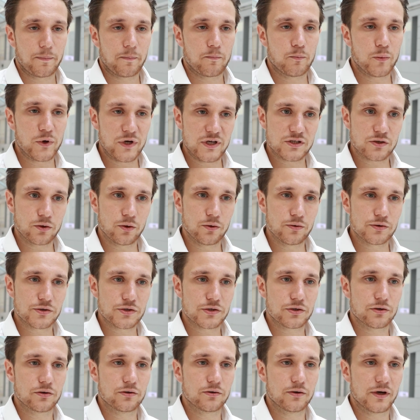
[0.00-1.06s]
but it's
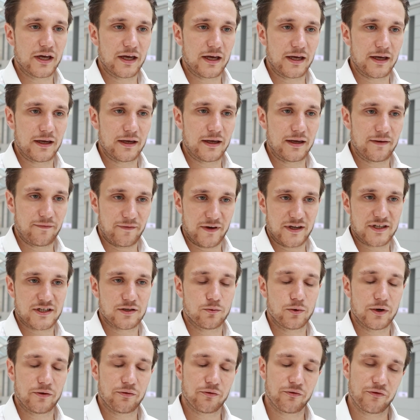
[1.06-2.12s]
also an
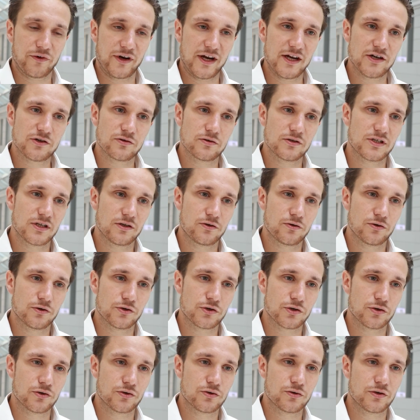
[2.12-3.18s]
effective way for financial
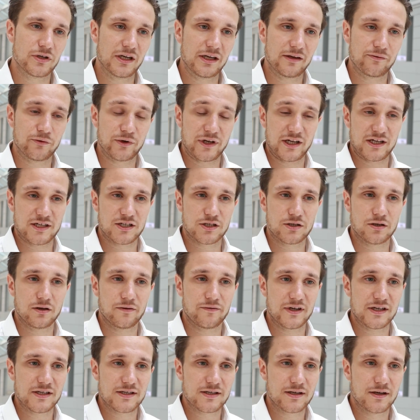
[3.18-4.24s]
institutions to deliver their
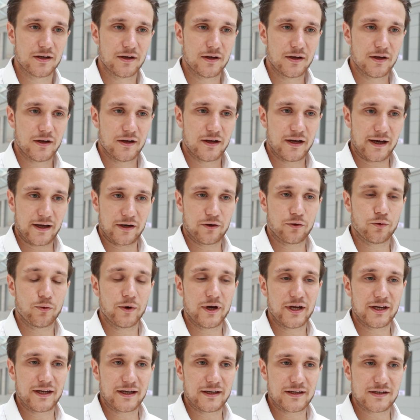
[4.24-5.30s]
service at a
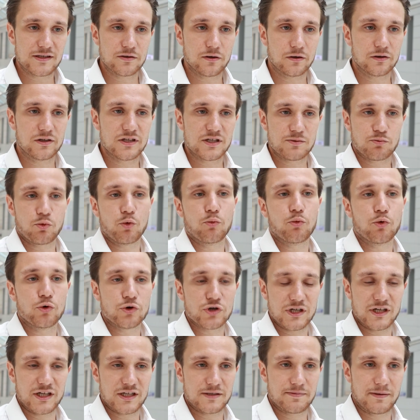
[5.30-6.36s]
way that is not
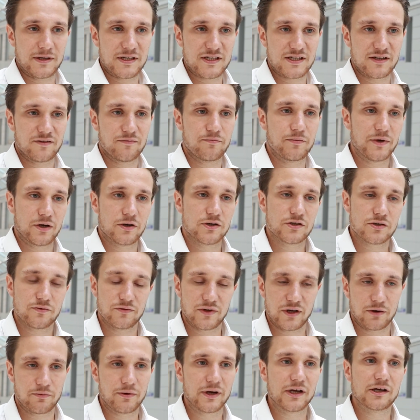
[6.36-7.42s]
disproportionately expensive because of
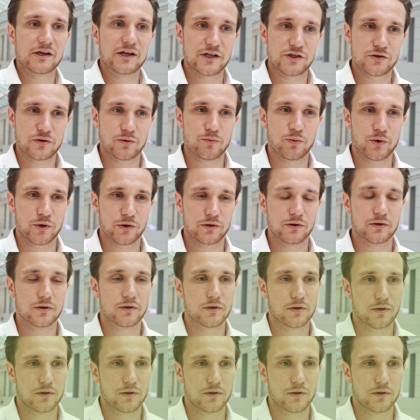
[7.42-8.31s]
their regulatory burden.